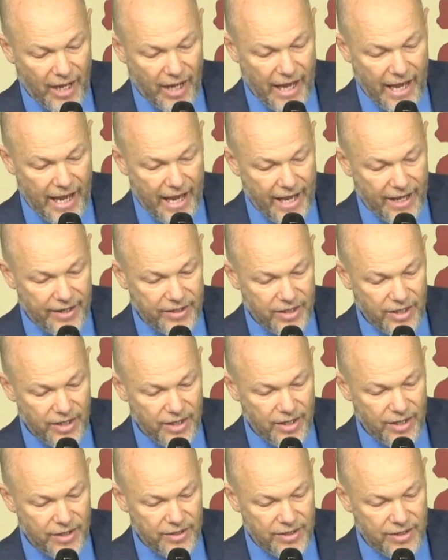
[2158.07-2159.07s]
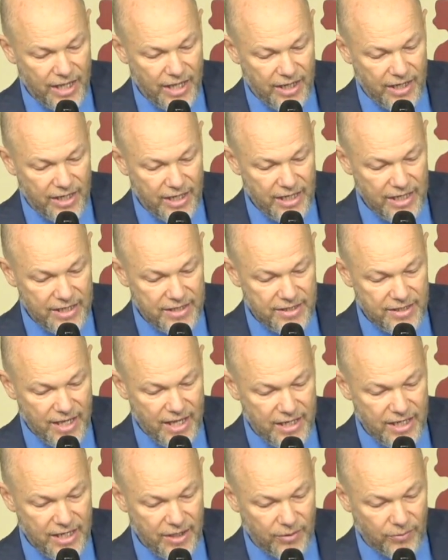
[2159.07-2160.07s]
and they did eat.
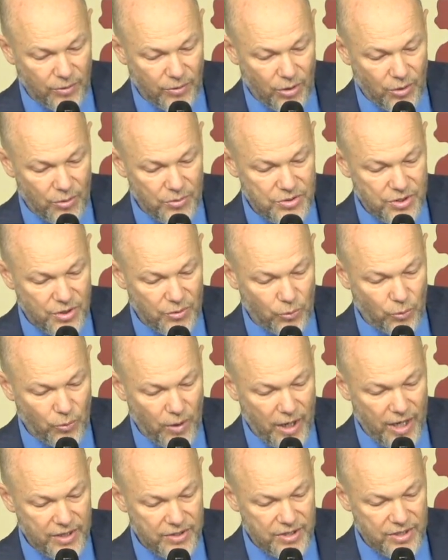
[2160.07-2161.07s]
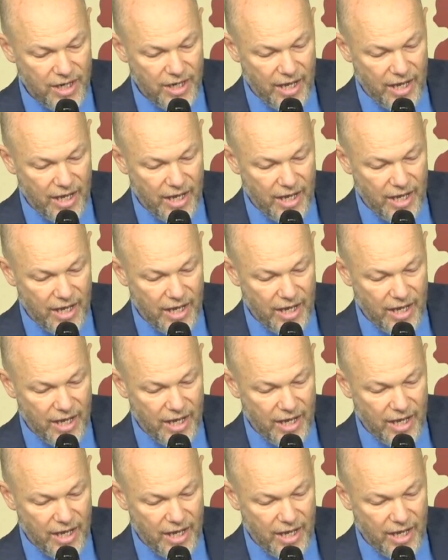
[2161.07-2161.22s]
Then he arose and went